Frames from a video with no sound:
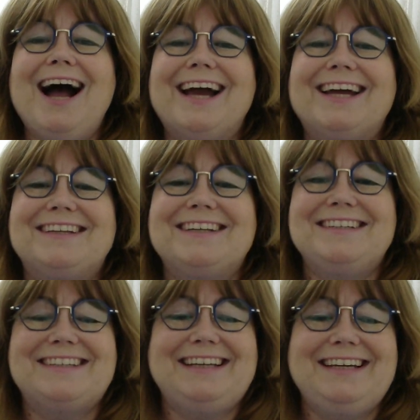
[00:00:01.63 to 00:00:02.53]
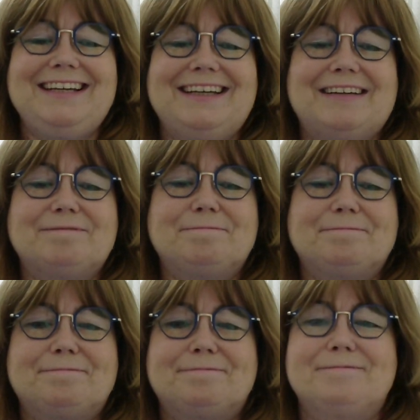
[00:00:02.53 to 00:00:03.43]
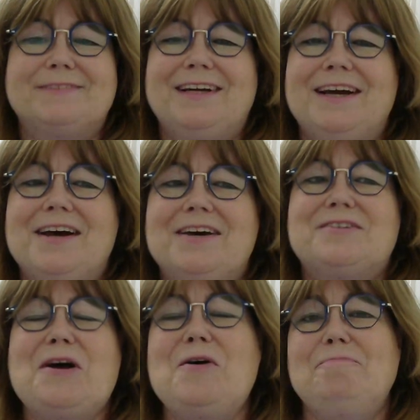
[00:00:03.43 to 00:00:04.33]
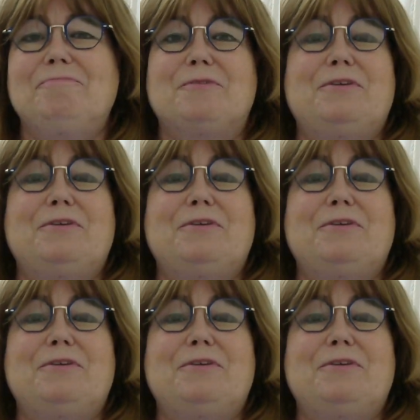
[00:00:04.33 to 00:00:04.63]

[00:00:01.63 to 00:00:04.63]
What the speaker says: Hi, this is GILA. So,